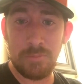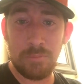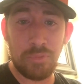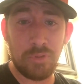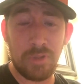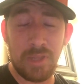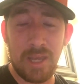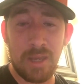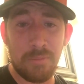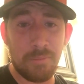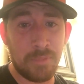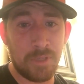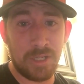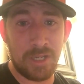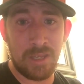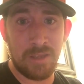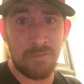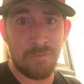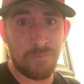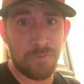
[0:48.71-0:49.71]
pull out
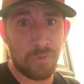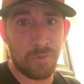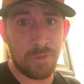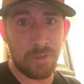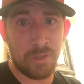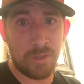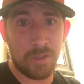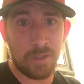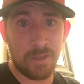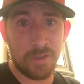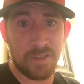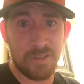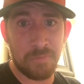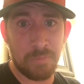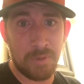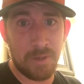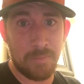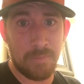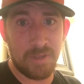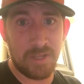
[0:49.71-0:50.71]
money for the
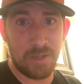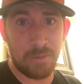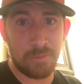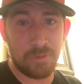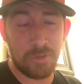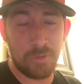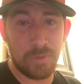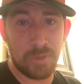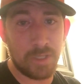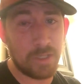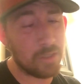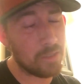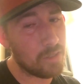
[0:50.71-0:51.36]
experiment I'm doing